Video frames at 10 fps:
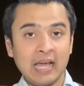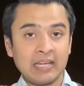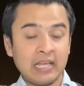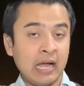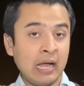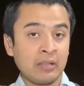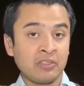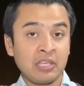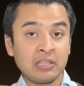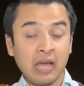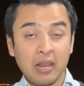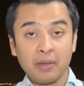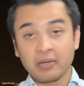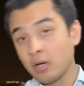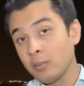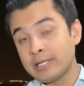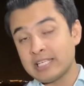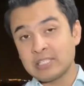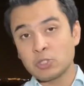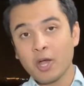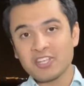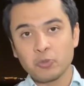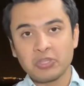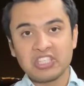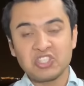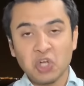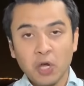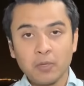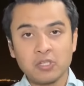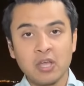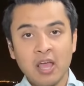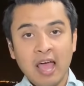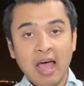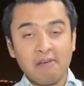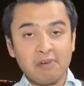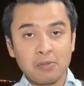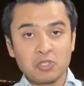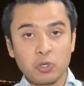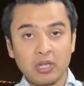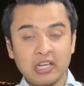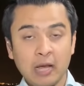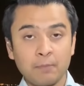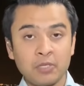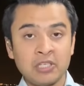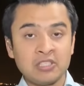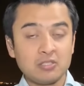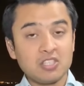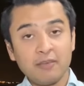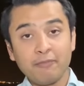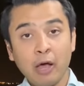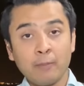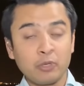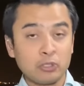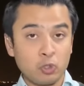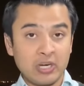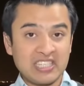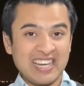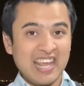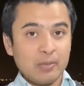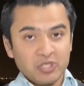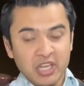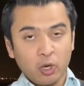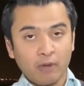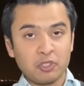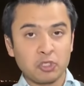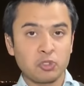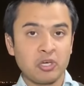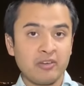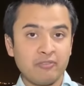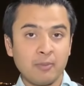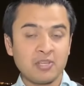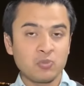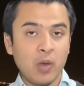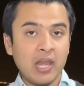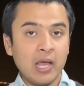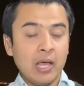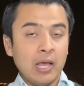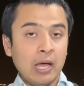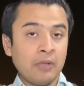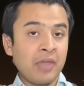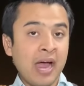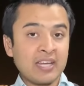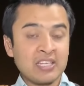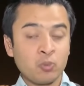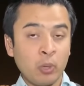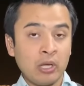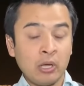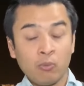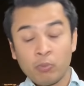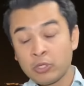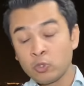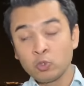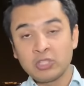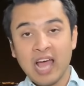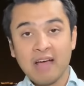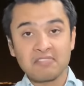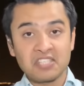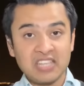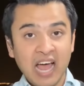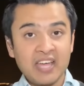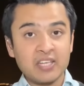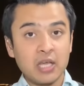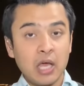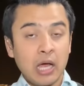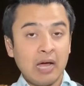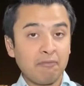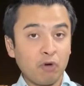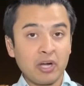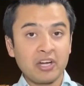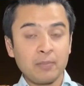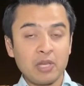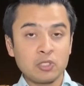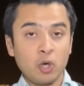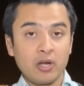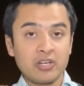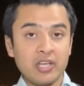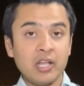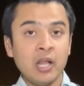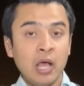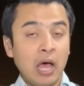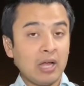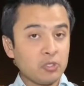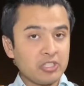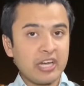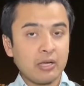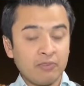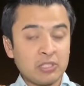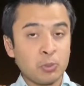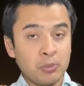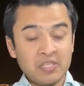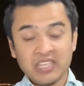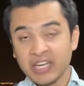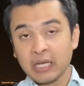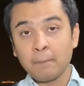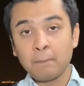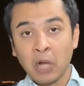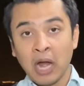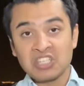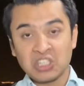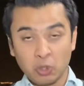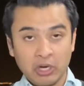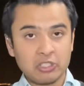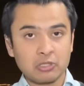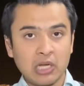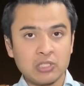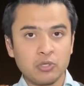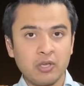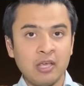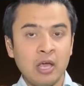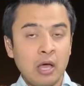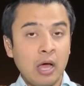that the Taliban government is in talks with the German pharmaceutical company C-Pharm, so it's a namesake of the Australian firm as well, and that is with who they have signed a 400 million dollar deal to set, which will be setting up plants across the country